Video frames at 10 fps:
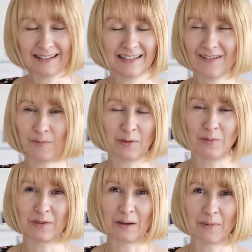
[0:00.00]
never be
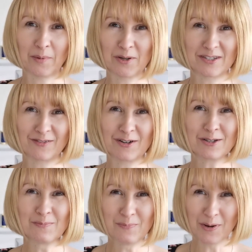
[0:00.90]
without my boys, of
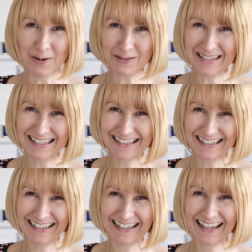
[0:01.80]
course, but
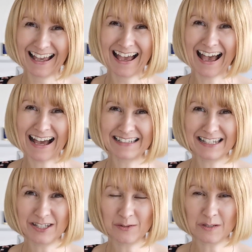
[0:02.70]
I
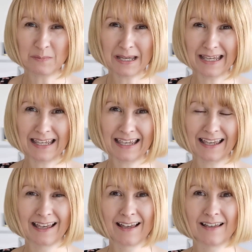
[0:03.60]
did used to
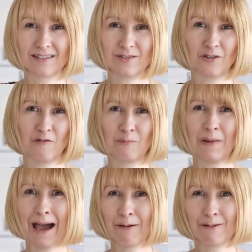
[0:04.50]
make sort of
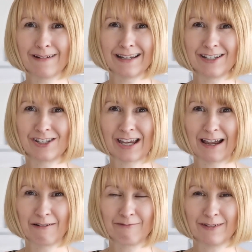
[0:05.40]
Power Range
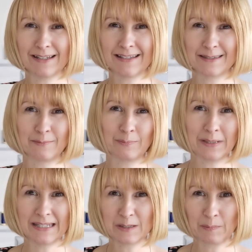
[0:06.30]
outfits and
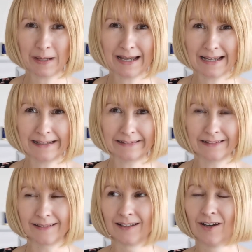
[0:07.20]
Peter Pan
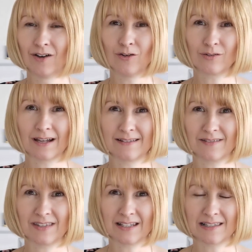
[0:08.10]
and all kinds
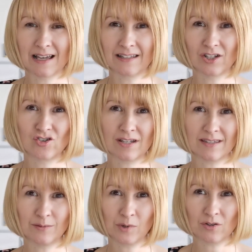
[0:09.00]
of things like that,
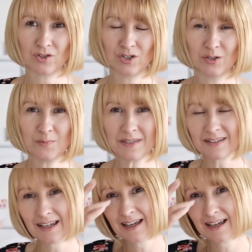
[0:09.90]
dressing up costumes.